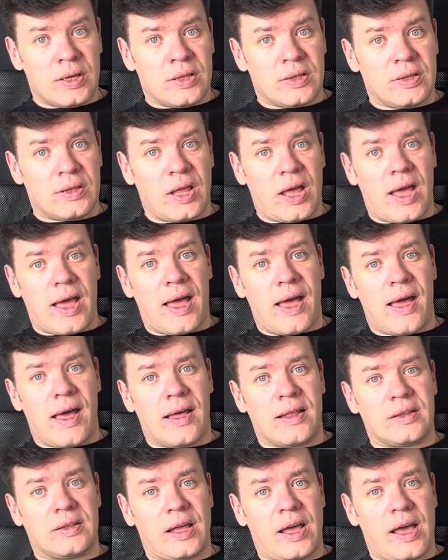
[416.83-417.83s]

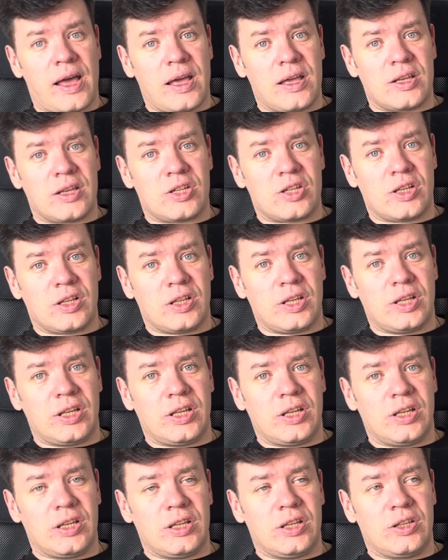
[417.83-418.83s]
that
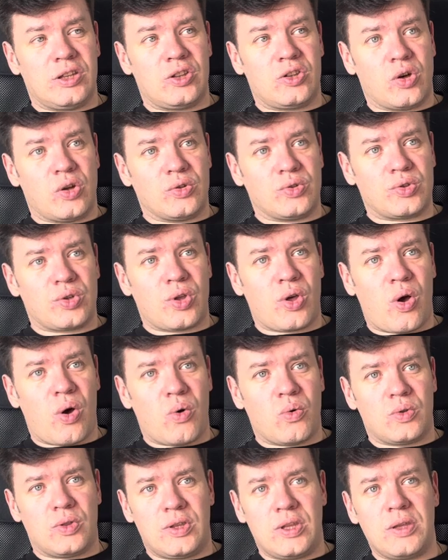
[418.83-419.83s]
actually don't
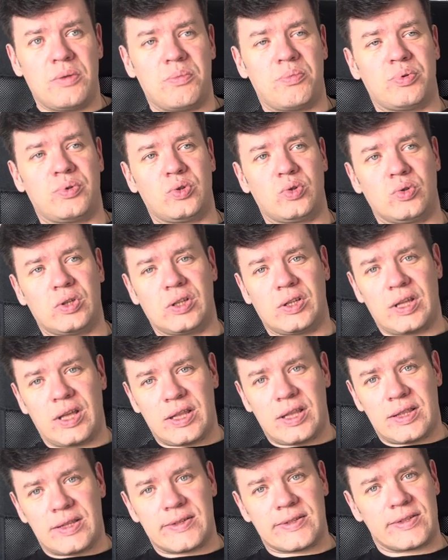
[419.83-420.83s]
go deep to the
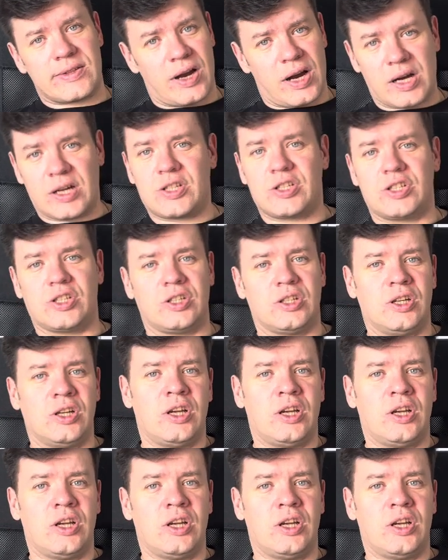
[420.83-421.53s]
data structure.